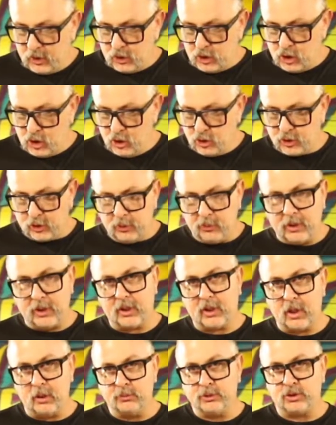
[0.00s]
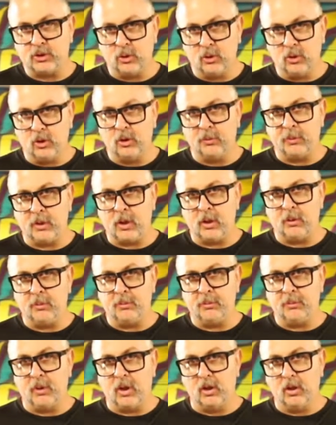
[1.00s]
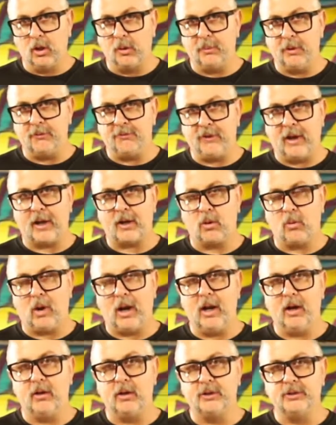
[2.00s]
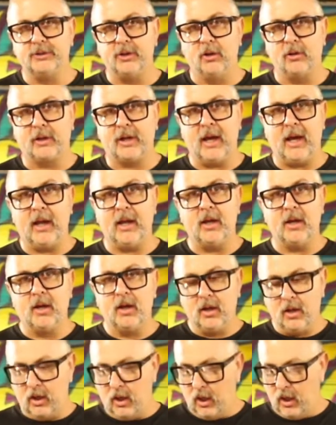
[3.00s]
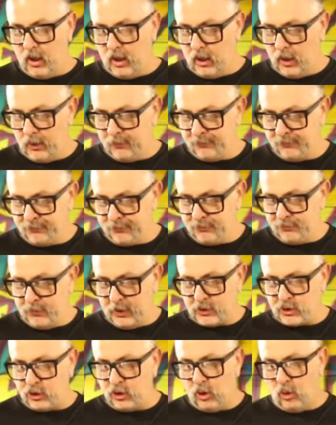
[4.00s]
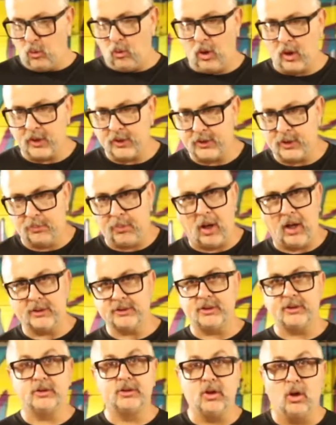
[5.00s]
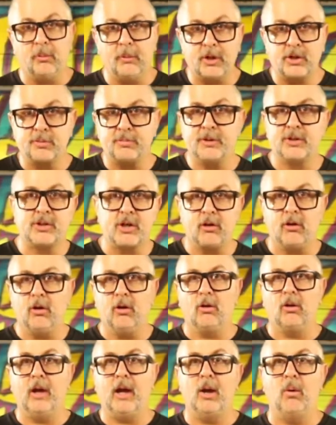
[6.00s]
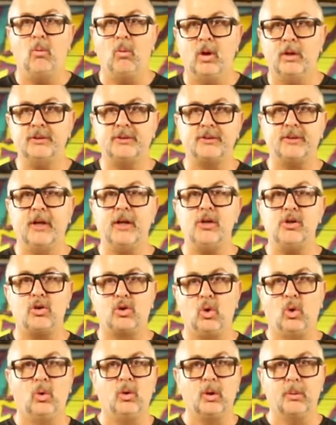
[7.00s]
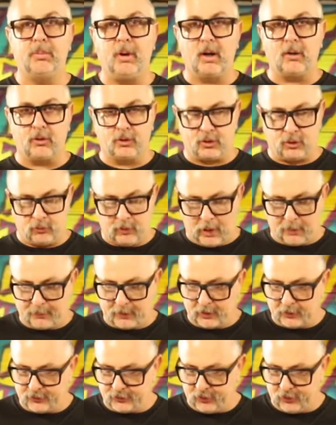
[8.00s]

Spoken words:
Usually when it comes to aluminum, a little bit fatter wire is okay, but you don't want to deposit so much material at once that you cool your puddle too rapidly.